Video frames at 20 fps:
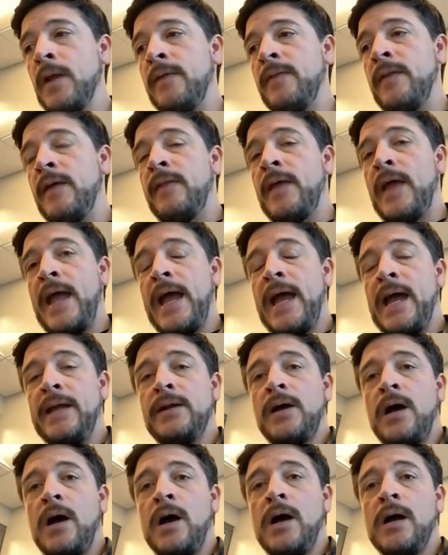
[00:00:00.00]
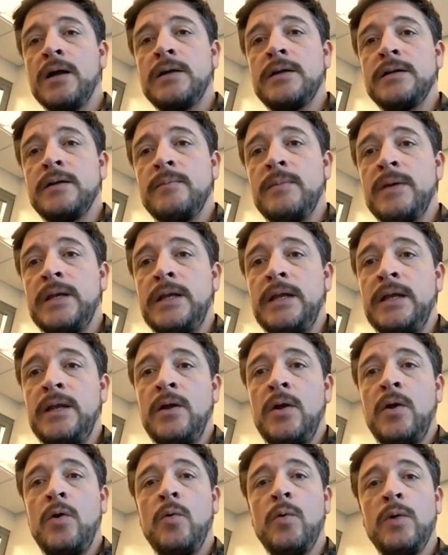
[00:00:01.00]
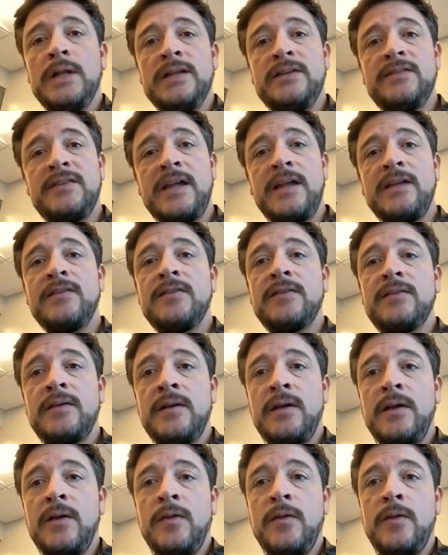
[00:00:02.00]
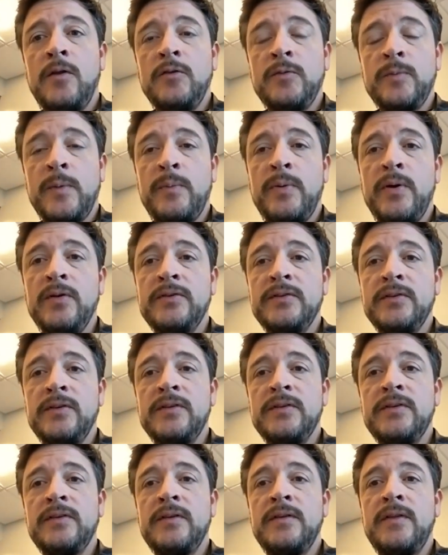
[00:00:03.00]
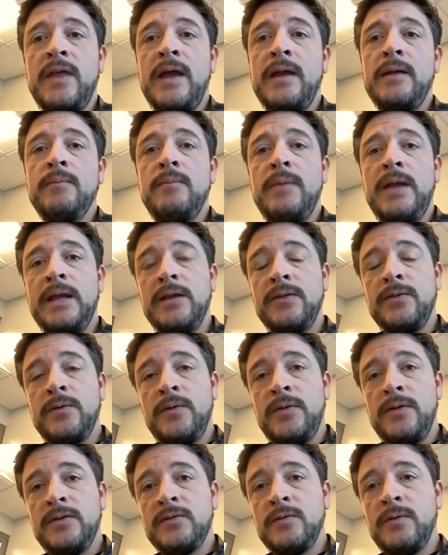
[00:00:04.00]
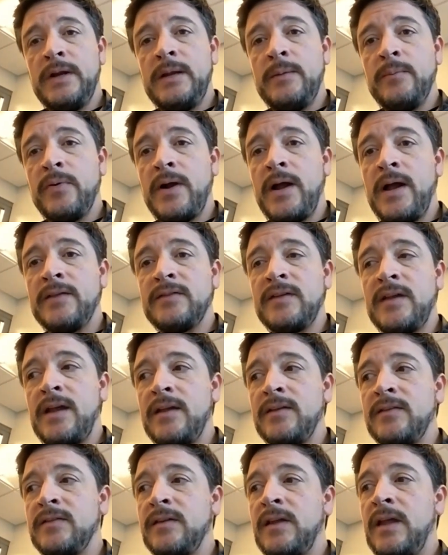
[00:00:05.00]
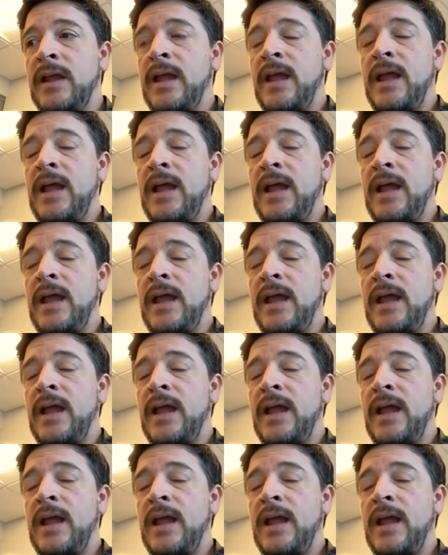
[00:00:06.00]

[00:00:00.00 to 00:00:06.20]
and then the ad hoc committee will assess those proposals that make it through the screening process,